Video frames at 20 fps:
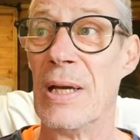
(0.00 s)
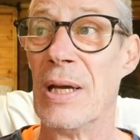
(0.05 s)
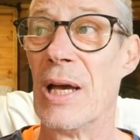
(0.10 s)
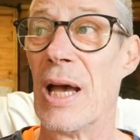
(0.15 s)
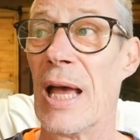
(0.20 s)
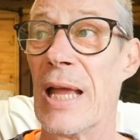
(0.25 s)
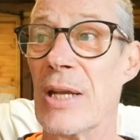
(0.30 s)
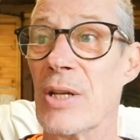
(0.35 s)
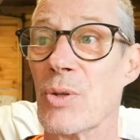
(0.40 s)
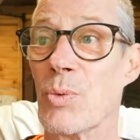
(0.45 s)

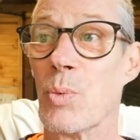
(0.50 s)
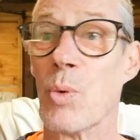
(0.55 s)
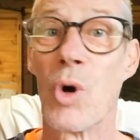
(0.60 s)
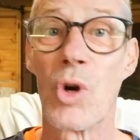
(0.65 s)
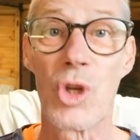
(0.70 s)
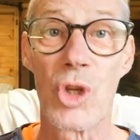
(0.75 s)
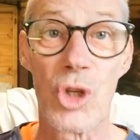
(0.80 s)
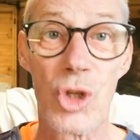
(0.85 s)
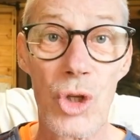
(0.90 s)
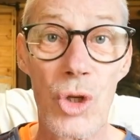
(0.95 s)
and what
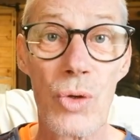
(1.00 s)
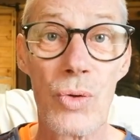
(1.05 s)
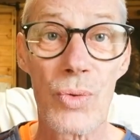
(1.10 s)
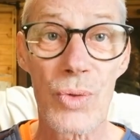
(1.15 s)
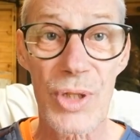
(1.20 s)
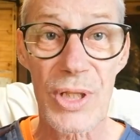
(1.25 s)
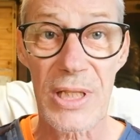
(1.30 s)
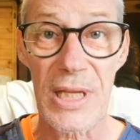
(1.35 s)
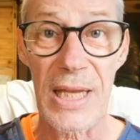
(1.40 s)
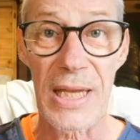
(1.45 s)
you
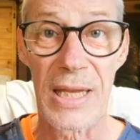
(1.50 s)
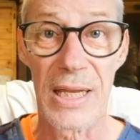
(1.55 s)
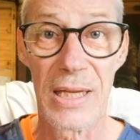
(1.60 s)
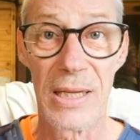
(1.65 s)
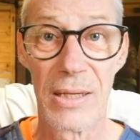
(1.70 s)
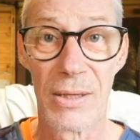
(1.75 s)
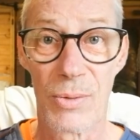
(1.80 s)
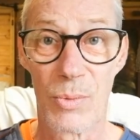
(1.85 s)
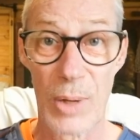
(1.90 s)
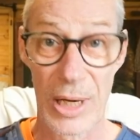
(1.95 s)
see
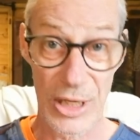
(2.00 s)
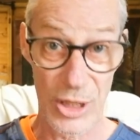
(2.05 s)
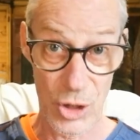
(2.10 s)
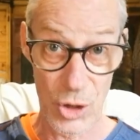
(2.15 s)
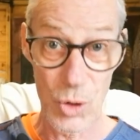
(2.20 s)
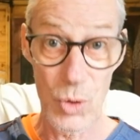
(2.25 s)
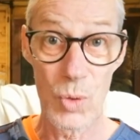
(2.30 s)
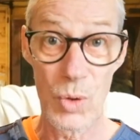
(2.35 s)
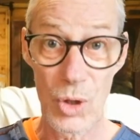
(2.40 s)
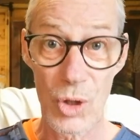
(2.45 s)
when
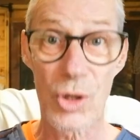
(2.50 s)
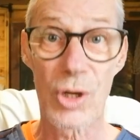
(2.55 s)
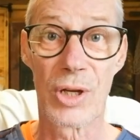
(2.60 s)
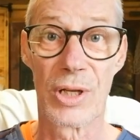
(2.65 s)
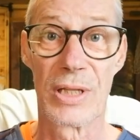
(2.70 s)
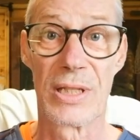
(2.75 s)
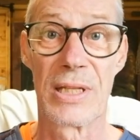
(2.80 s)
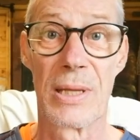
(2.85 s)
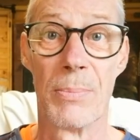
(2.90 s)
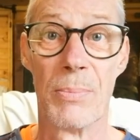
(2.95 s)
you look
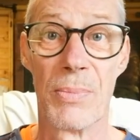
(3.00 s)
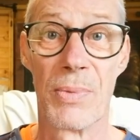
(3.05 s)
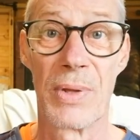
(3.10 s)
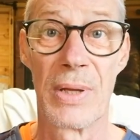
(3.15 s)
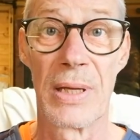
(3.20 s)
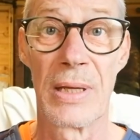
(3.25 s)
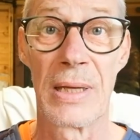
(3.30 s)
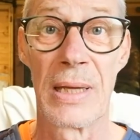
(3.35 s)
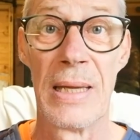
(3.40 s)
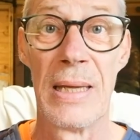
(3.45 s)
at
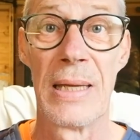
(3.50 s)
something